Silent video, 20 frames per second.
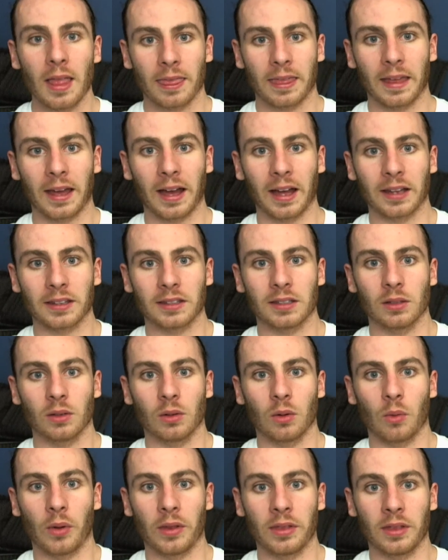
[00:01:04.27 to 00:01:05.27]
that
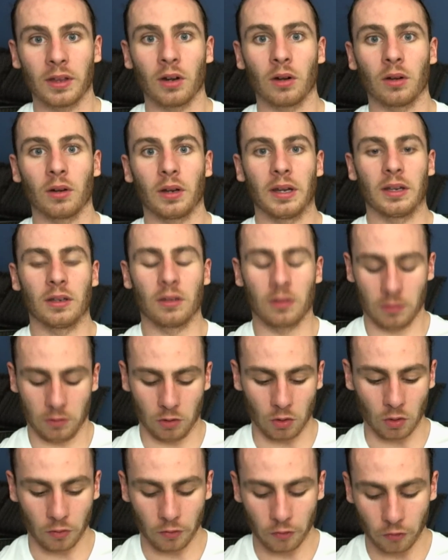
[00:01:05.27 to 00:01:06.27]
when they're in, you
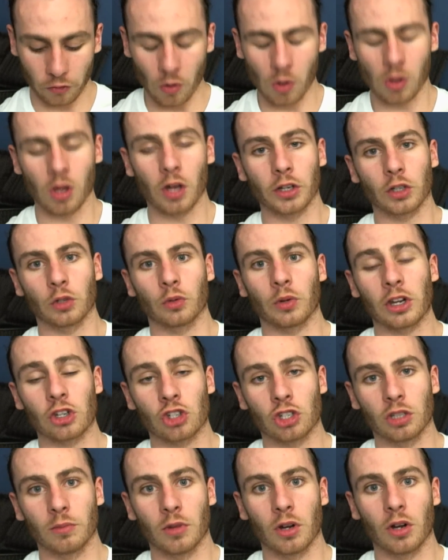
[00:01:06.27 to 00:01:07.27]
know, full-on
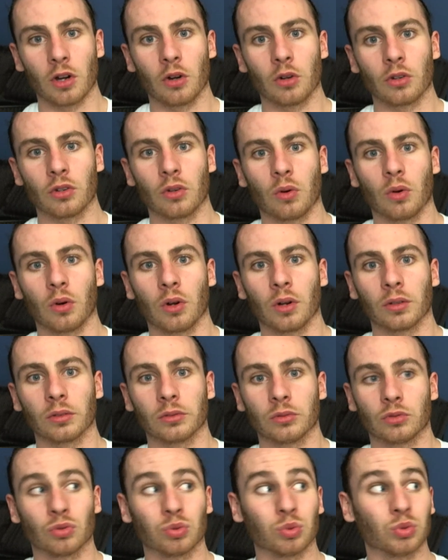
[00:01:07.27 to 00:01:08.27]
aggression mode or
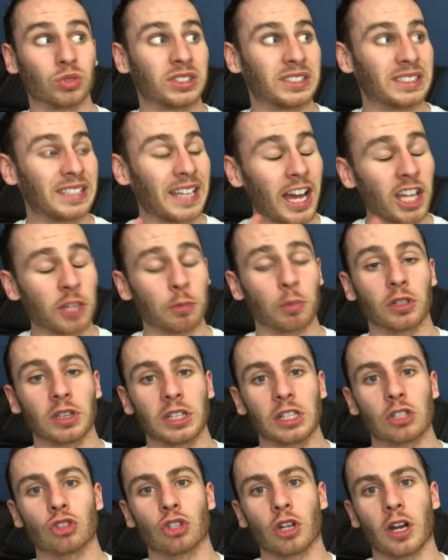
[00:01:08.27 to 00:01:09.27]

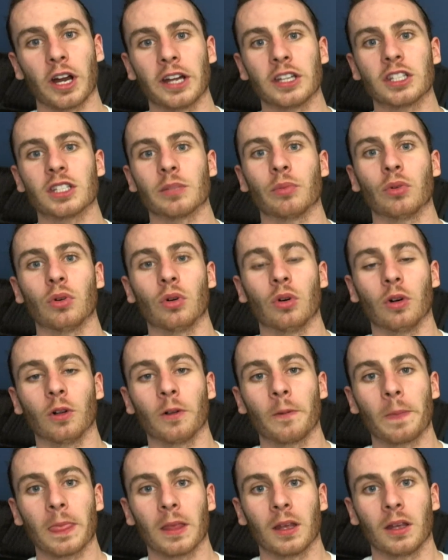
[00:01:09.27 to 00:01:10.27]
desperately trying to
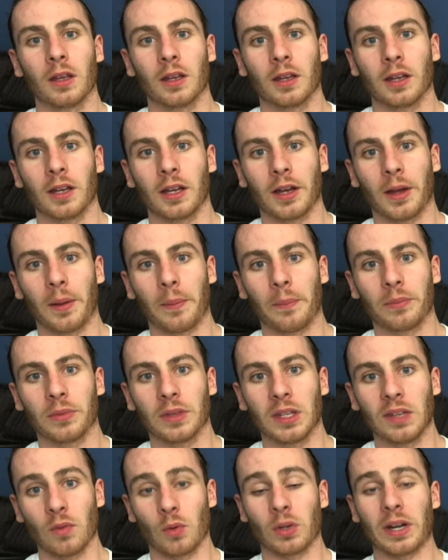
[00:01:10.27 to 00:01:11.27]
pull,
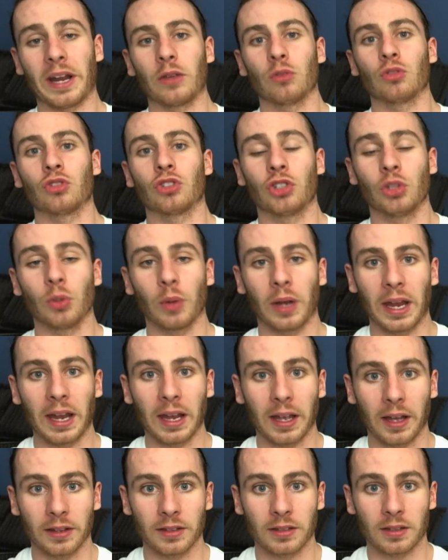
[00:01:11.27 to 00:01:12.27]
even when I use two
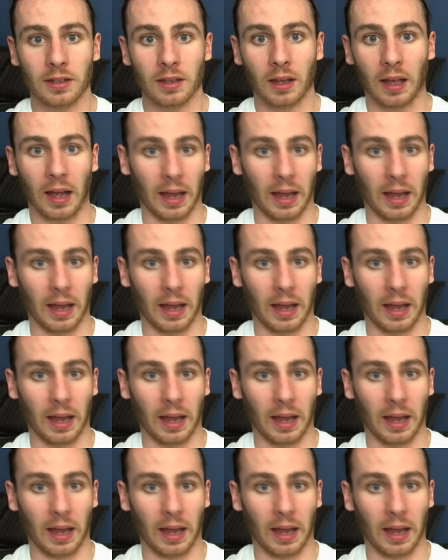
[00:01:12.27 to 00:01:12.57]
hands,